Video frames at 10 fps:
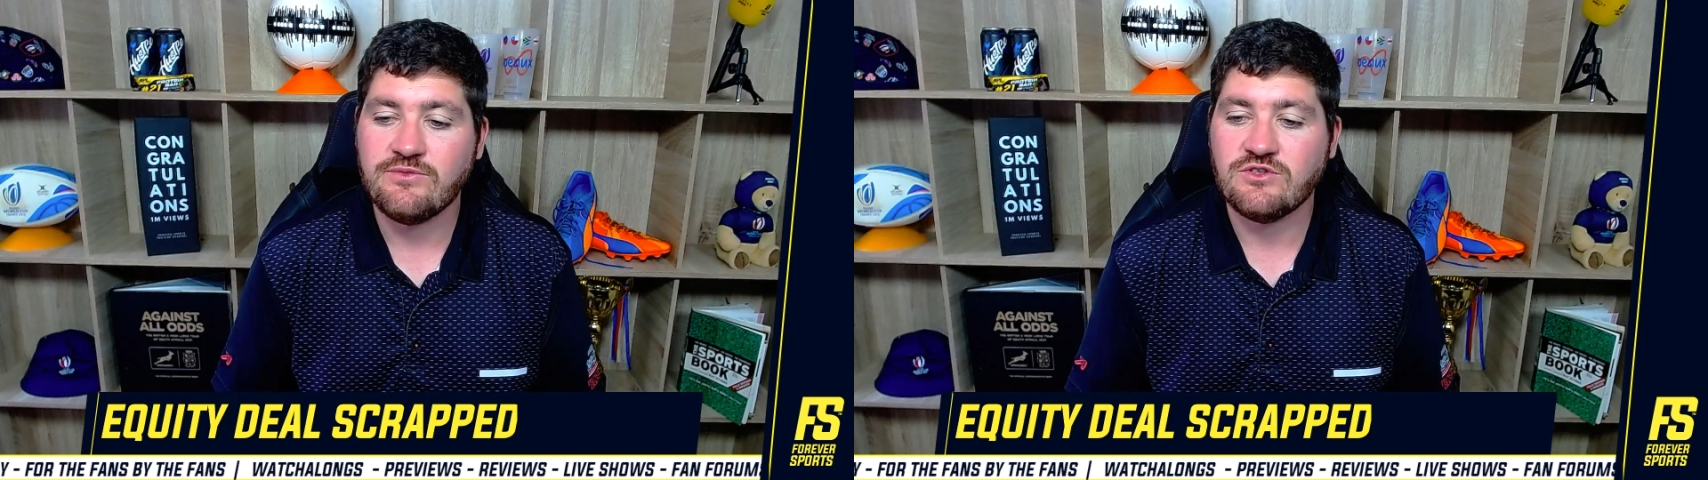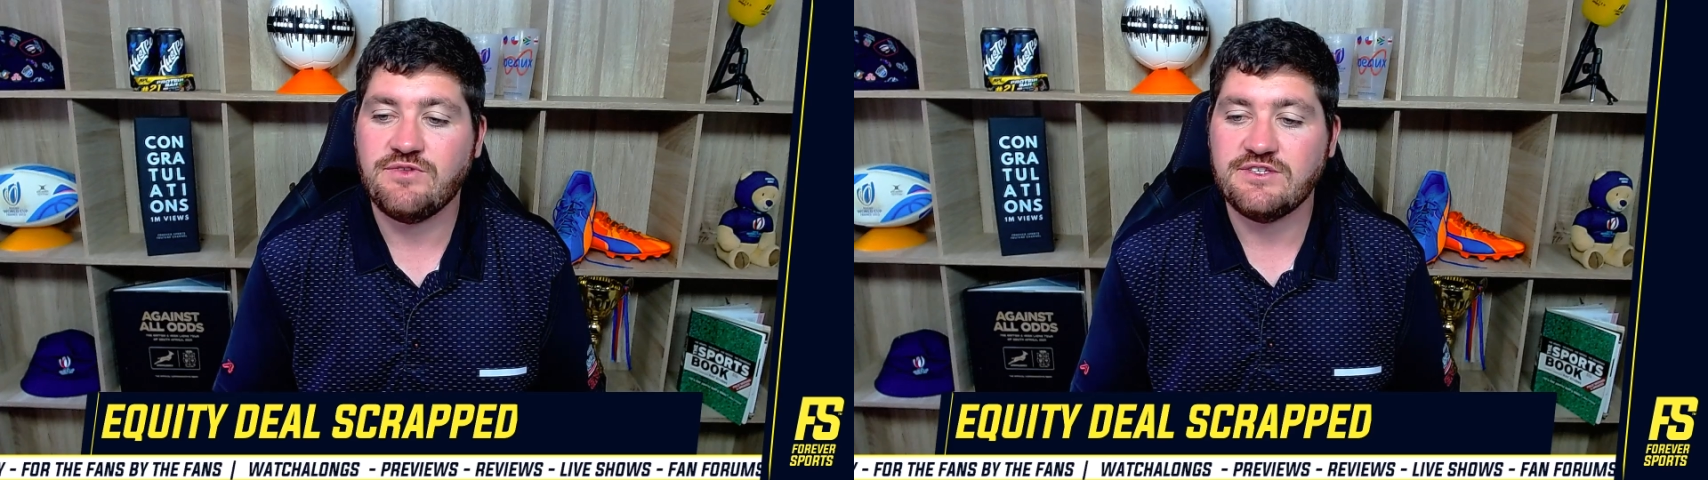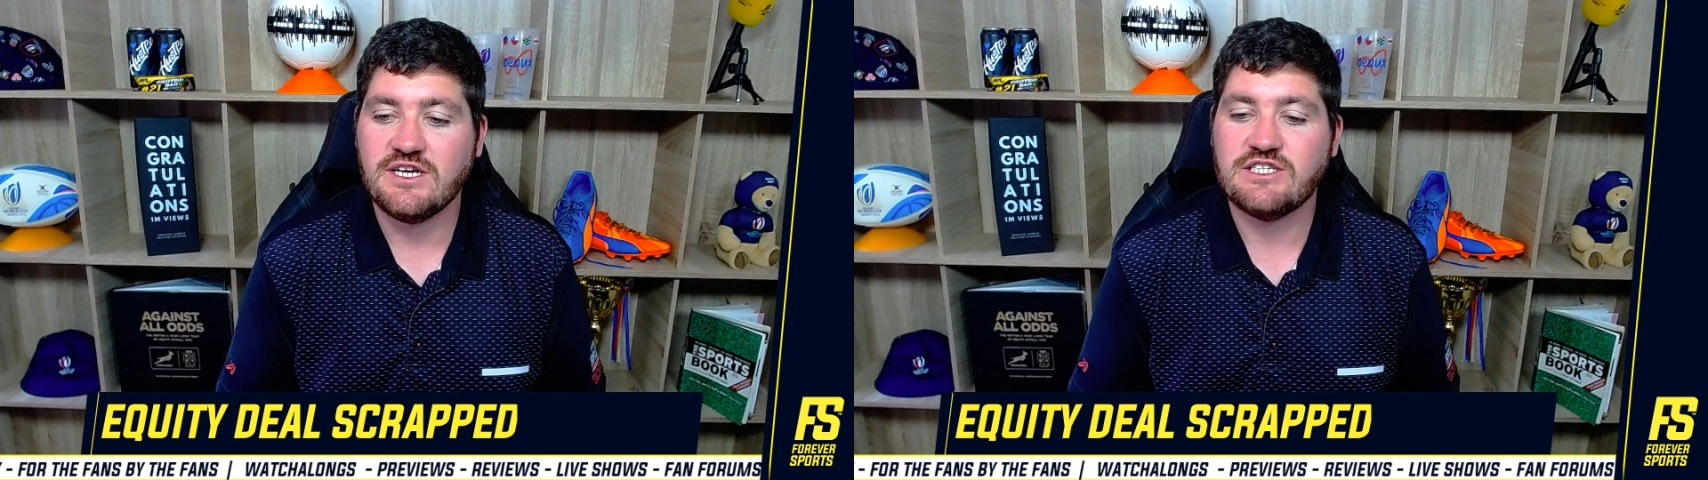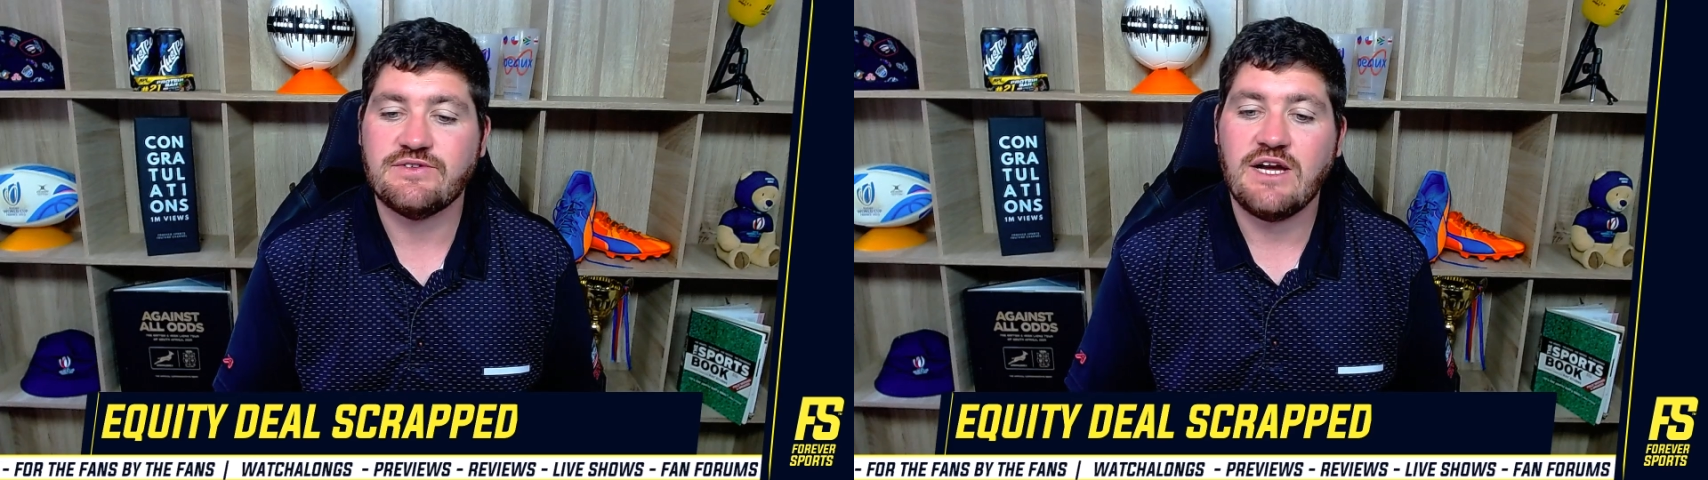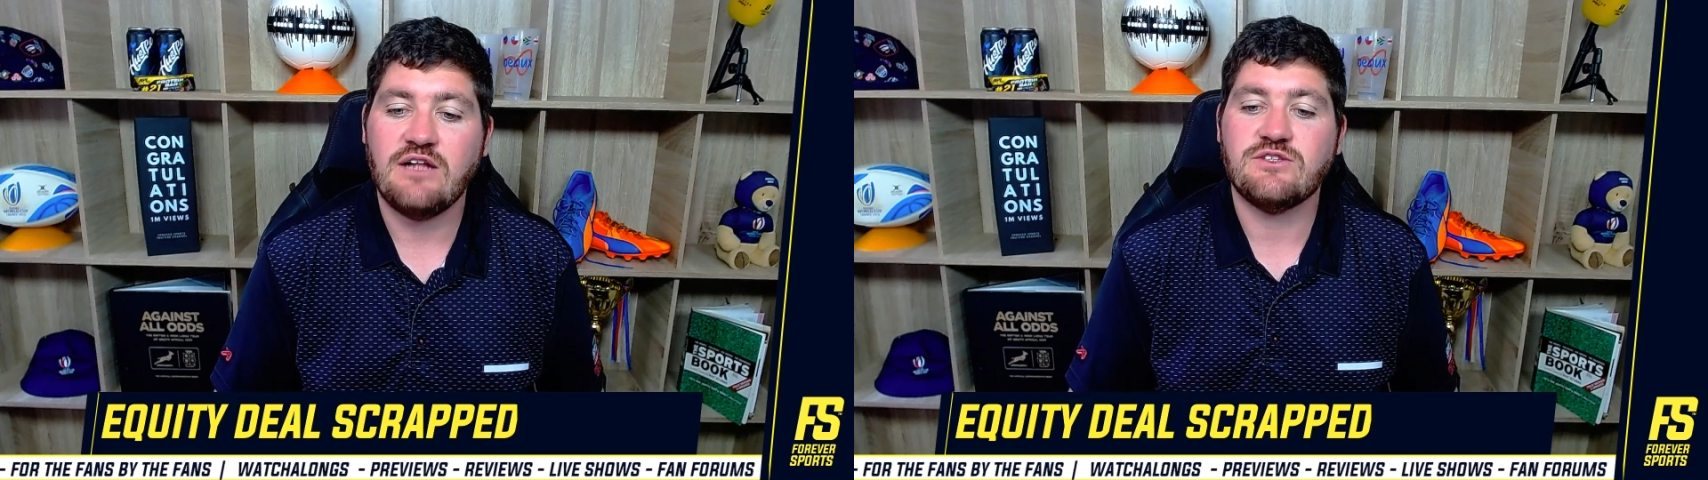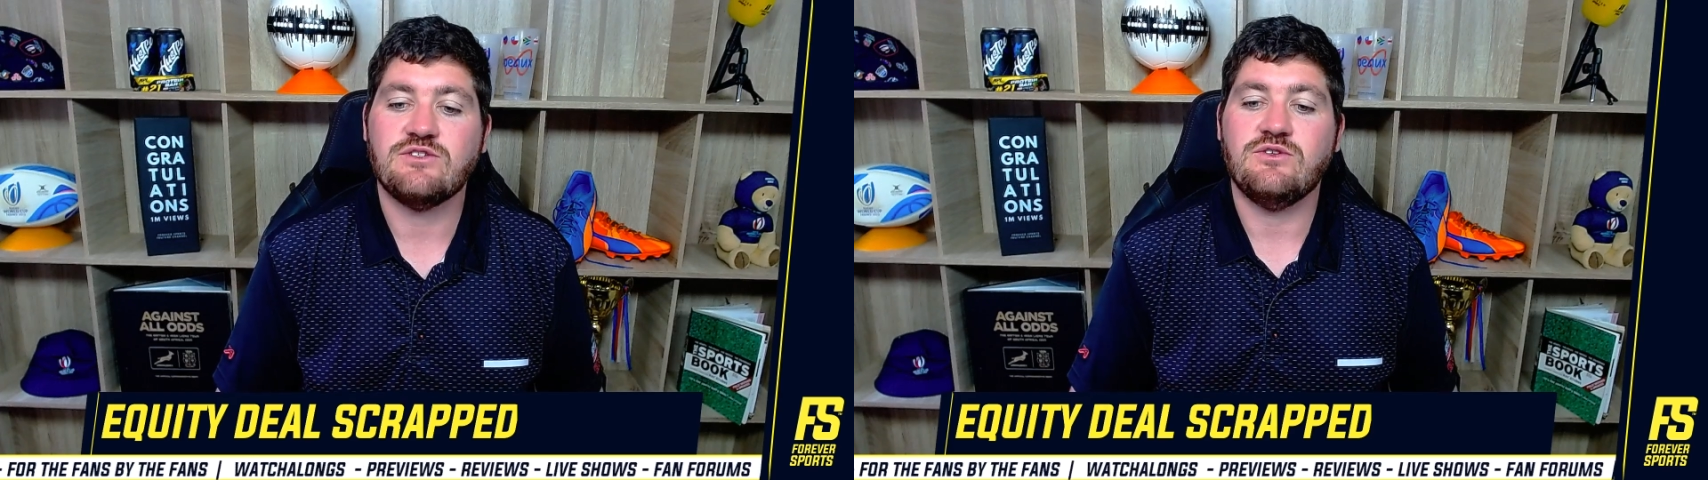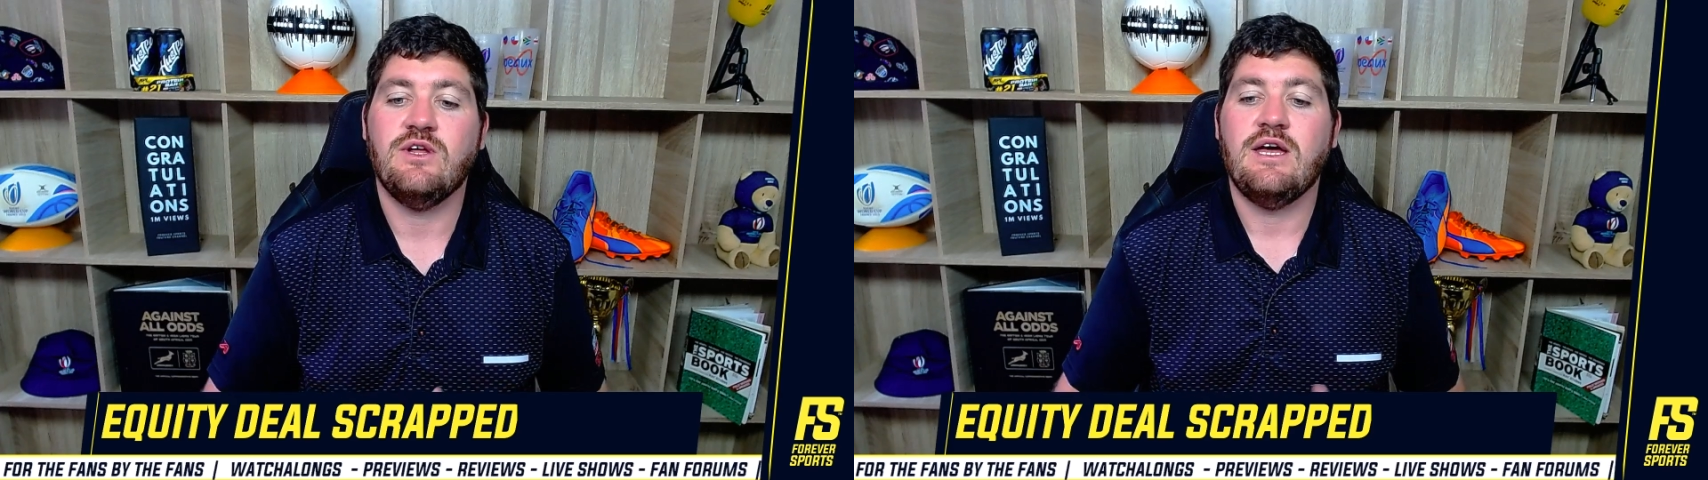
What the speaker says: of the executive council